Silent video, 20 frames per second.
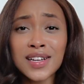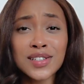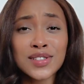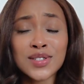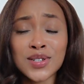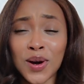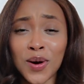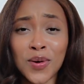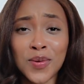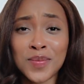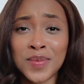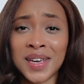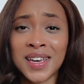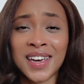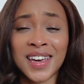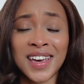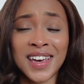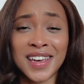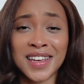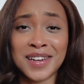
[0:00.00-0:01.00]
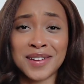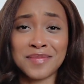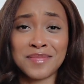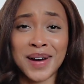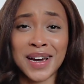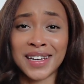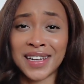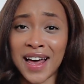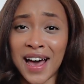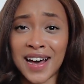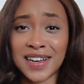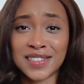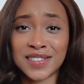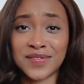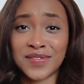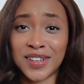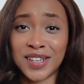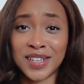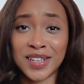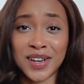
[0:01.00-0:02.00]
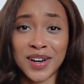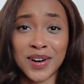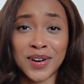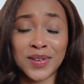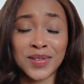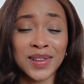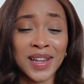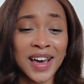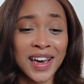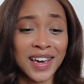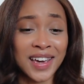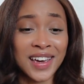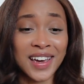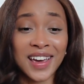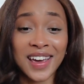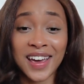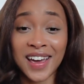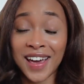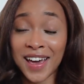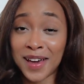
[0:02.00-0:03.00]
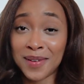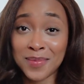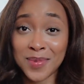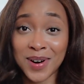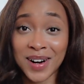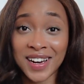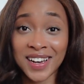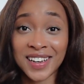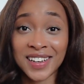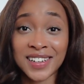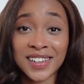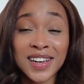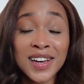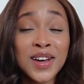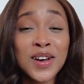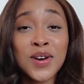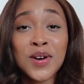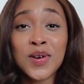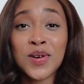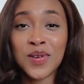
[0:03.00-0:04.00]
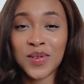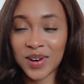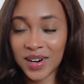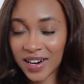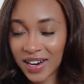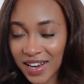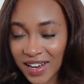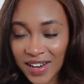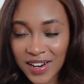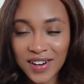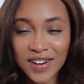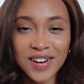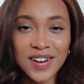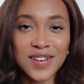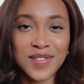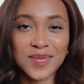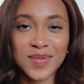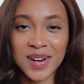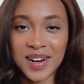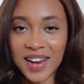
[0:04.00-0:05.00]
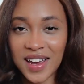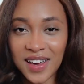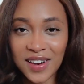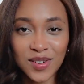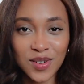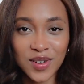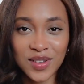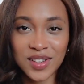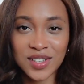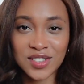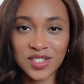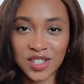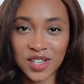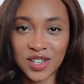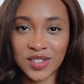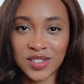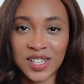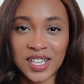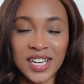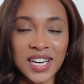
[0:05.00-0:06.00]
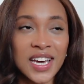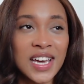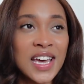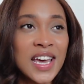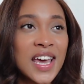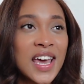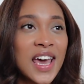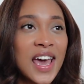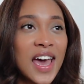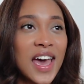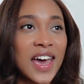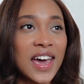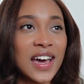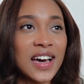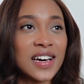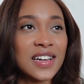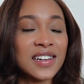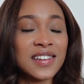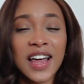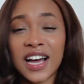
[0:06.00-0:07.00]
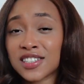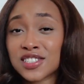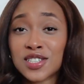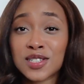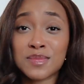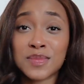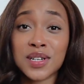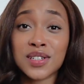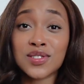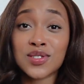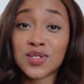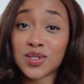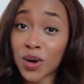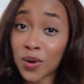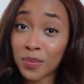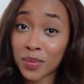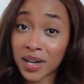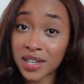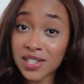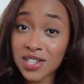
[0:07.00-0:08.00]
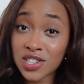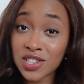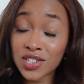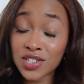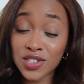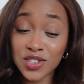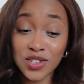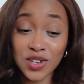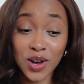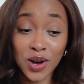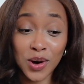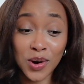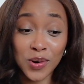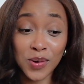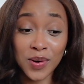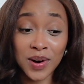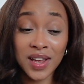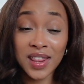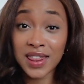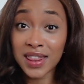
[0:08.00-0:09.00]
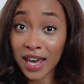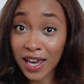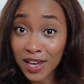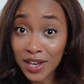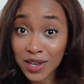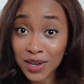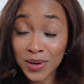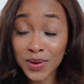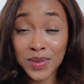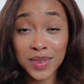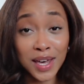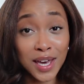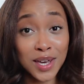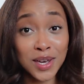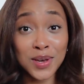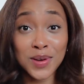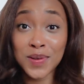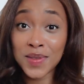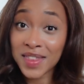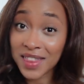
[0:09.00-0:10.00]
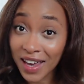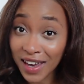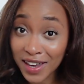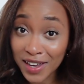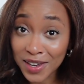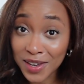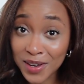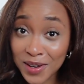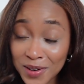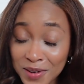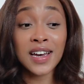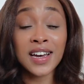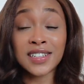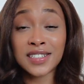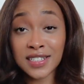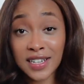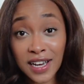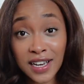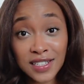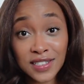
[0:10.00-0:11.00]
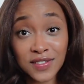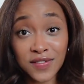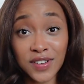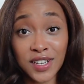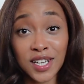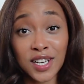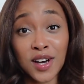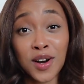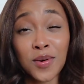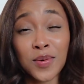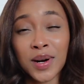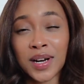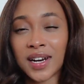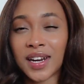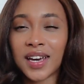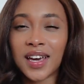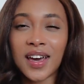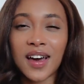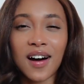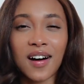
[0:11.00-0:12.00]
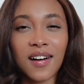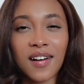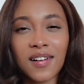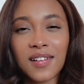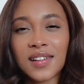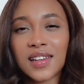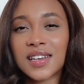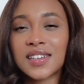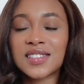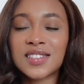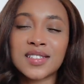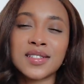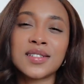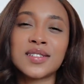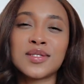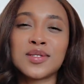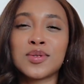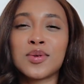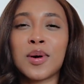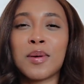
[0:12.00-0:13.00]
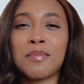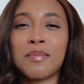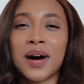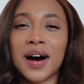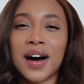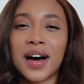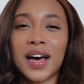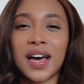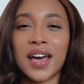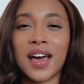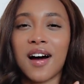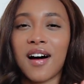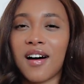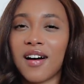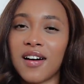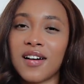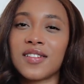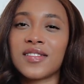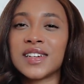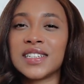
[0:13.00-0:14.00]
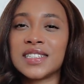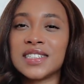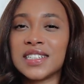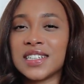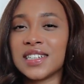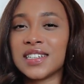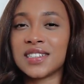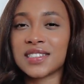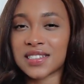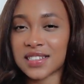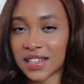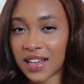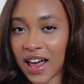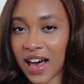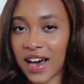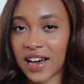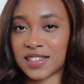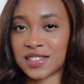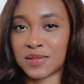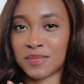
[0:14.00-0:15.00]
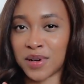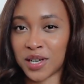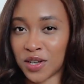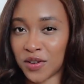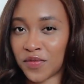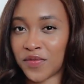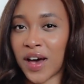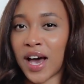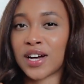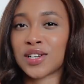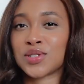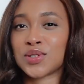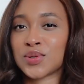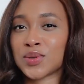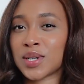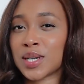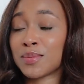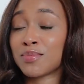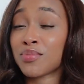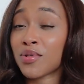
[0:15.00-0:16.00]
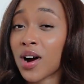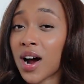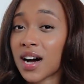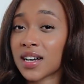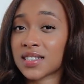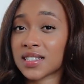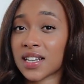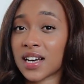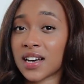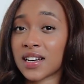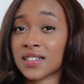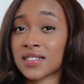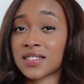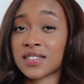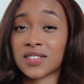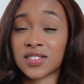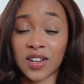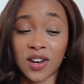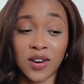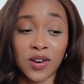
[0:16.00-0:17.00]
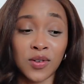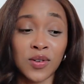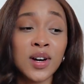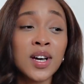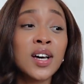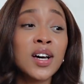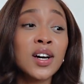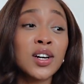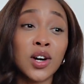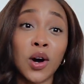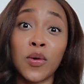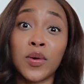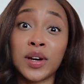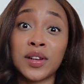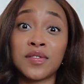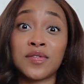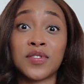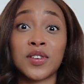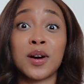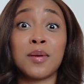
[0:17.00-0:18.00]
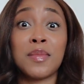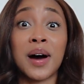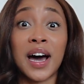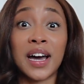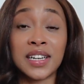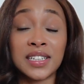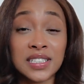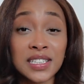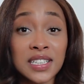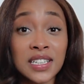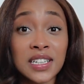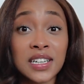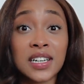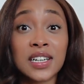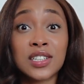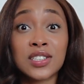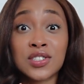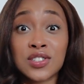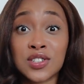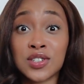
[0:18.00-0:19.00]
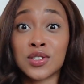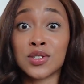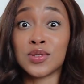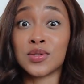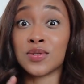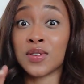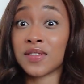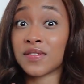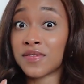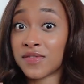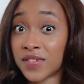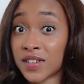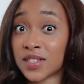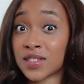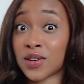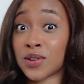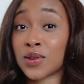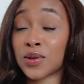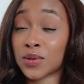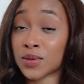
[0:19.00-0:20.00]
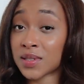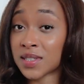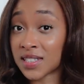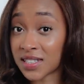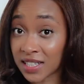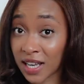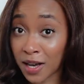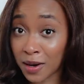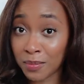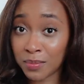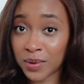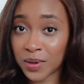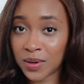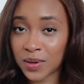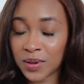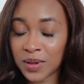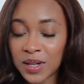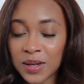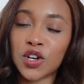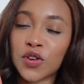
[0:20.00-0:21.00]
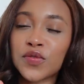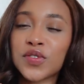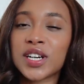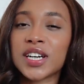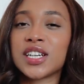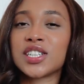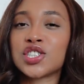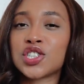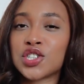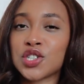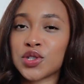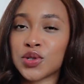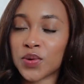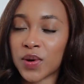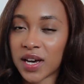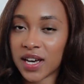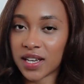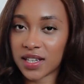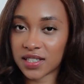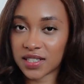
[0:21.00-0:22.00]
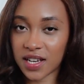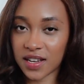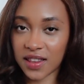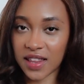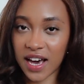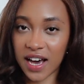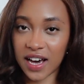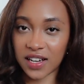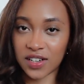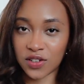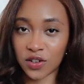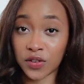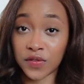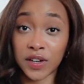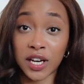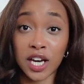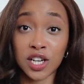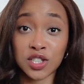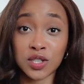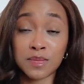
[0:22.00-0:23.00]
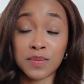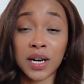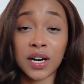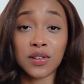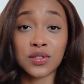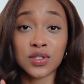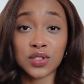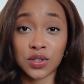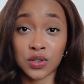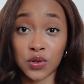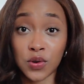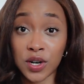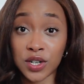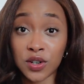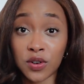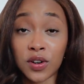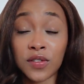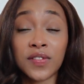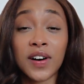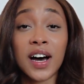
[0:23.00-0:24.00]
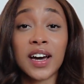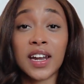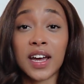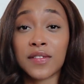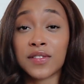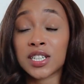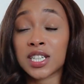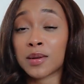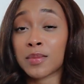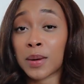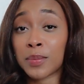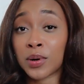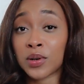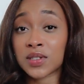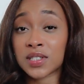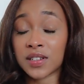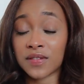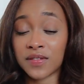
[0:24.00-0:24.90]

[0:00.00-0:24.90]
told me in my last video, like, hey Morgan, we're here, we're in on the journey, and that just means so much. So thank you, thank you, thank you. In today's video, we're gonna get all into my R&D / manufacturing process. So going from idea to physical sample. Don't forget to hit that notification bell so you are notified every time I post a